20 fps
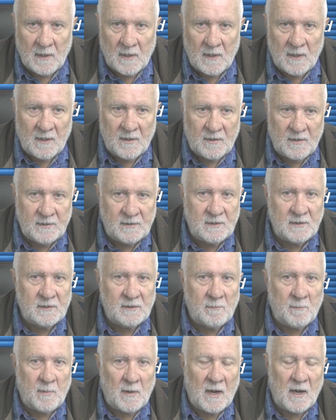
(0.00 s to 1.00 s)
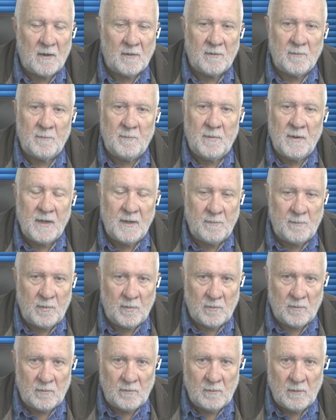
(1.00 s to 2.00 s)
This is about
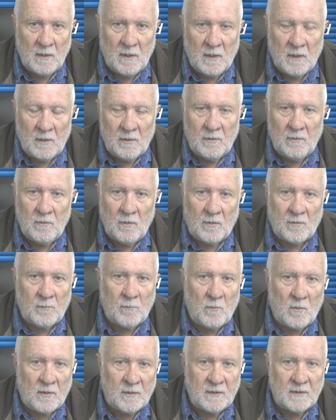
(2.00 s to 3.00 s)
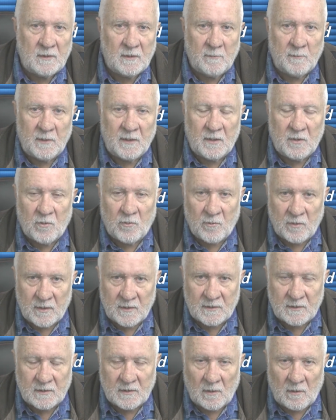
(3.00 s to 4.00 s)
people not wanting to be
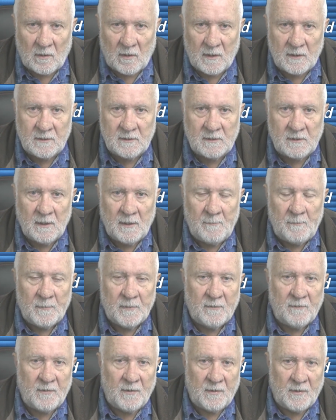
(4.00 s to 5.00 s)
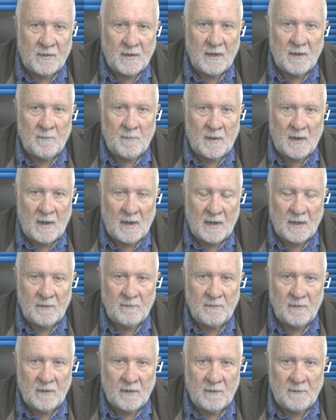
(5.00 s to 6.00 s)
criticised for their
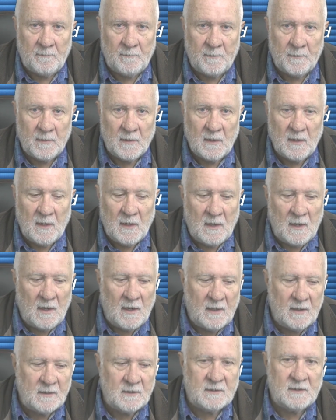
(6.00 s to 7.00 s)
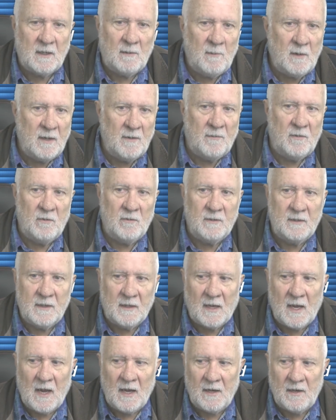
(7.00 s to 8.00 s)
behaviour. And at some level, you
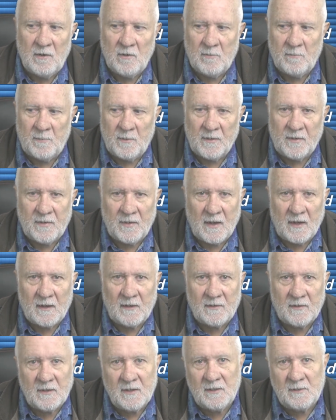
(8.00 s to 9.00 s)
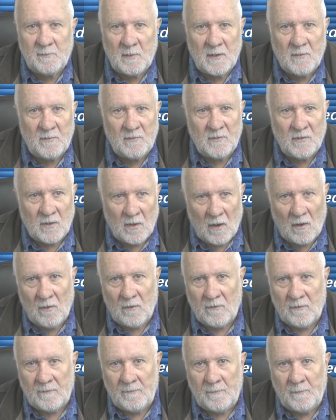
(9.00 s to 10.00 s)
can't help but think these people know